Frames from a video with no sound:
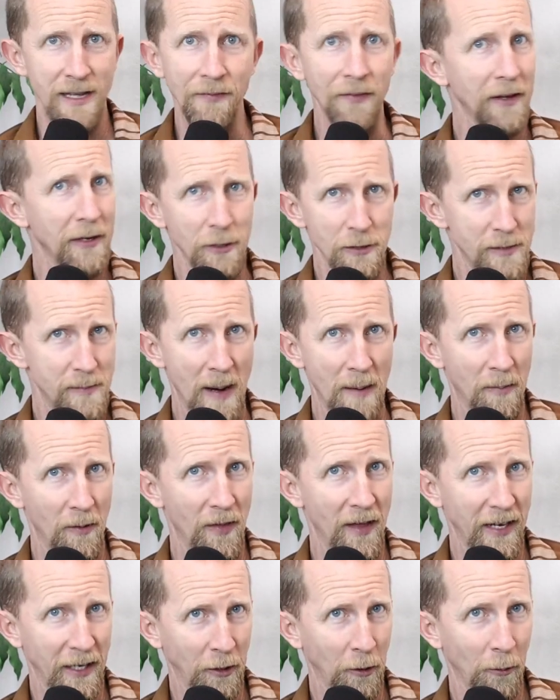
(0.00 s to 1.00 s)
in the newspaper
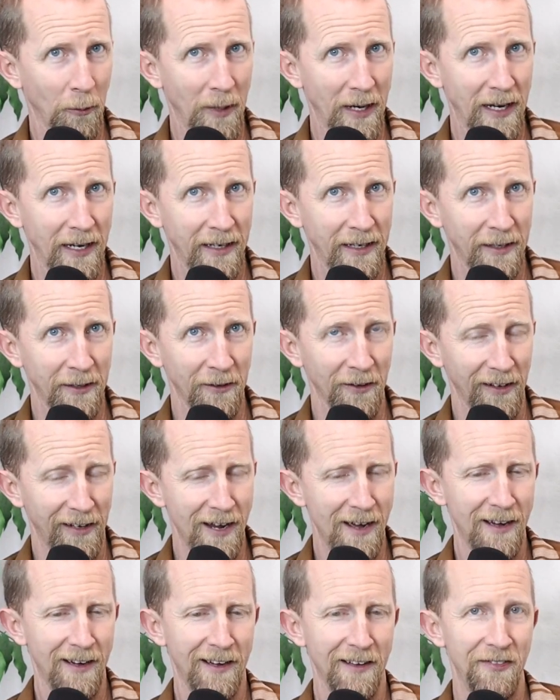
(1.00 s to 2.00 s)
that you're reading and you're like,
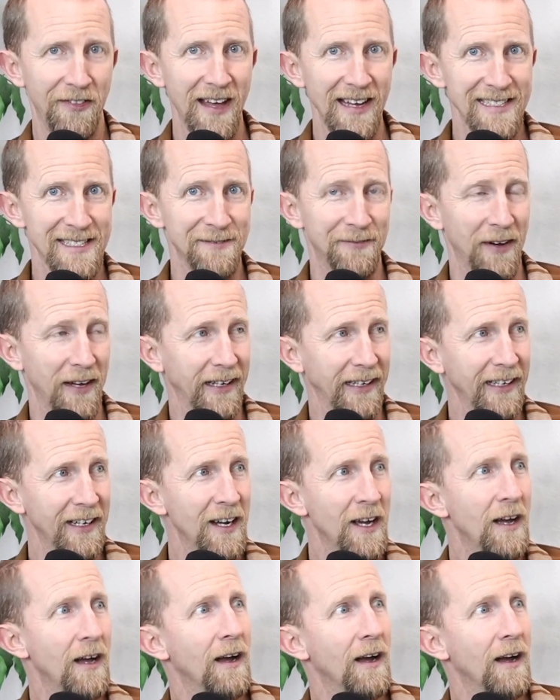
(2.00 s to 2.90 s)
that's funny.